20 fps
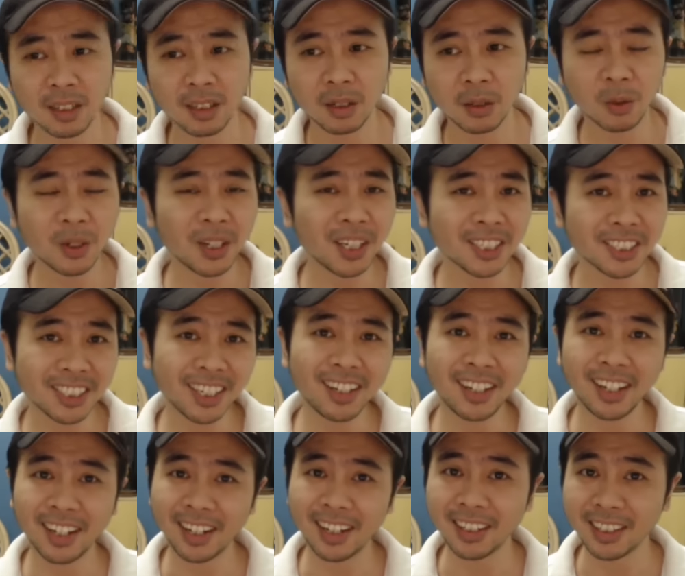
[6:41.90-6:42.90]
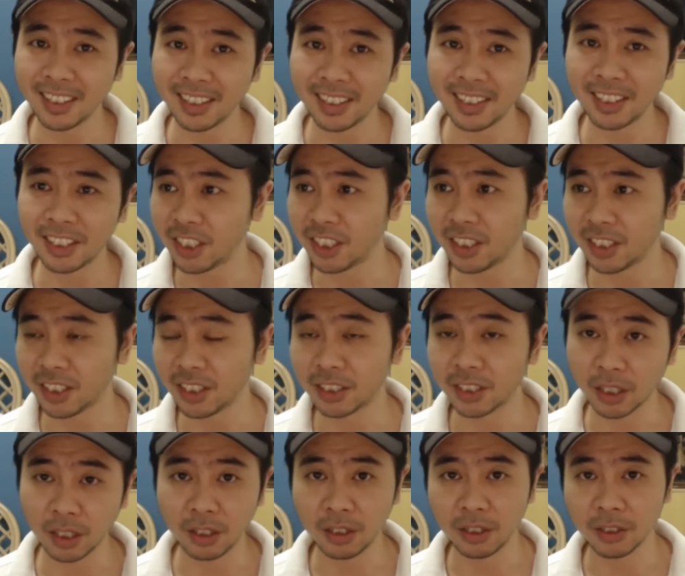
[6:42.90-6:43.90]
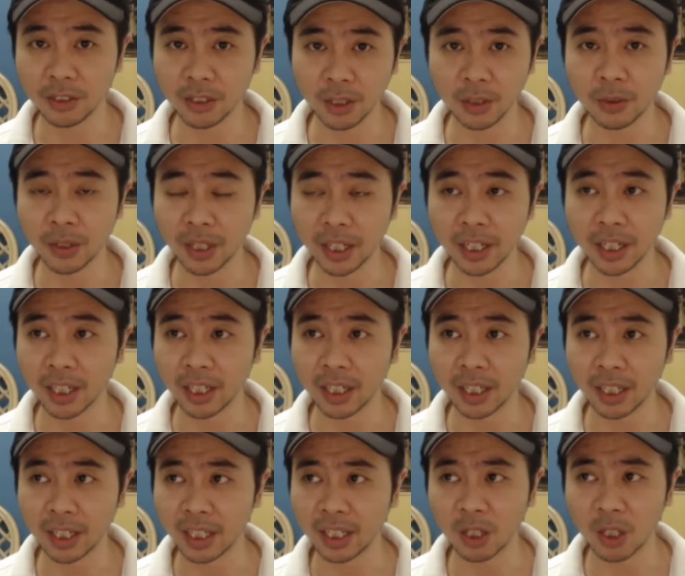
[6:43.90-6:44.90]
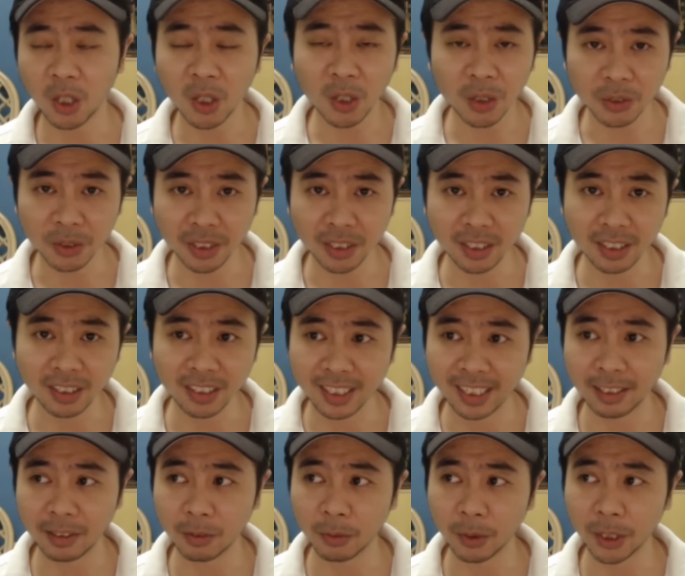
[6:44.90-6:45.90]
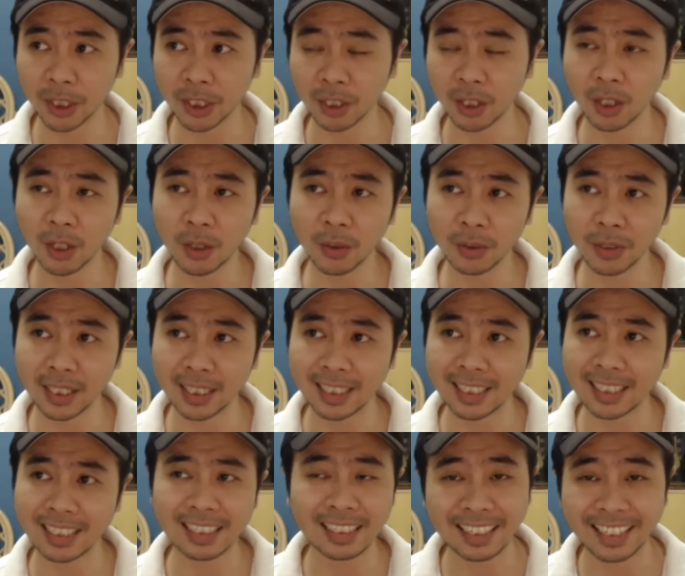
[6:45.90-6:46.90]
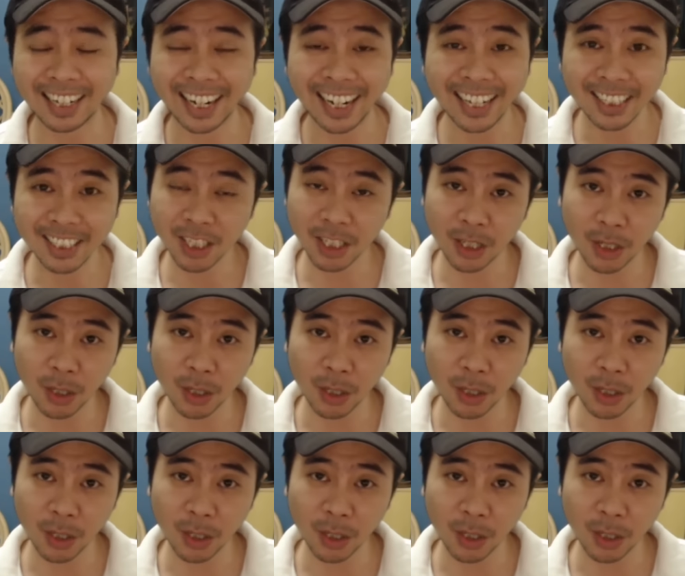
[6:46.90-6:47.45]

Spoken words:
Well, Zellha, she is also a ult unit which only gets